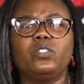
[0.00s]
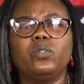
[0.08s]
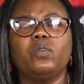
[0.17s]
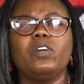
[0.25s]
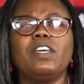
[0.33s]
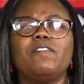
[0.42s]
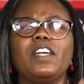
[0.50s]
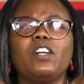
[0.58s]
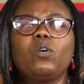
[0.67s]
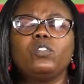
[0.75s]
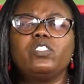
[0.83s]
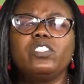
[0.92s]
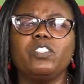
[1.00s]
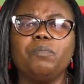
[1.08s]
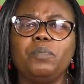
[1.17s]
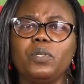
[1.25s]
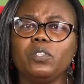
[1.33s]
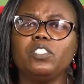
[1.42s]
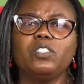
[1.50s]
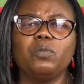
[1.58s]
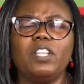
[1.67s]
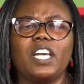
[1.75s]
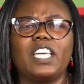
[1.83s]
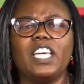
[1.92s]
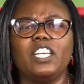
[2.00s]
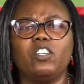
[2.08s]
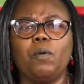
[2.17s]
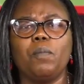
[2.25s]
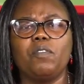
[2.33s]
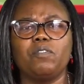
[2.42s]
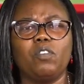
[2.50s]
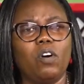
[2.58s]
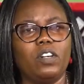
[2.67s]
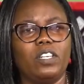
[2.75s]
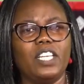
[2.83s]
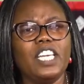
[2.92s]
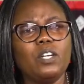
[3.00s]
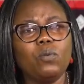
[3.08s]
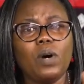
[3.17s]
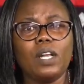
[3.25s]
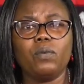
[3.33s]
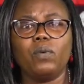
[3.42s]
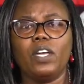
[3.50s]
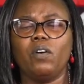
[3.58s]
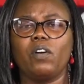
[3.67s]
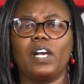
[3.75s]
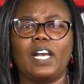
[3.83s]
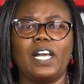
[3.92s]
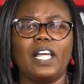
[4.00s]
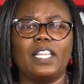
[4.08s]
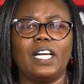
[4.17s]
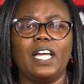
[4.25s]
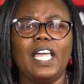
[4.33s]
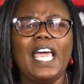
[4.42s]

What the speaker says: To even contribute to the kingdom of God in one way or another.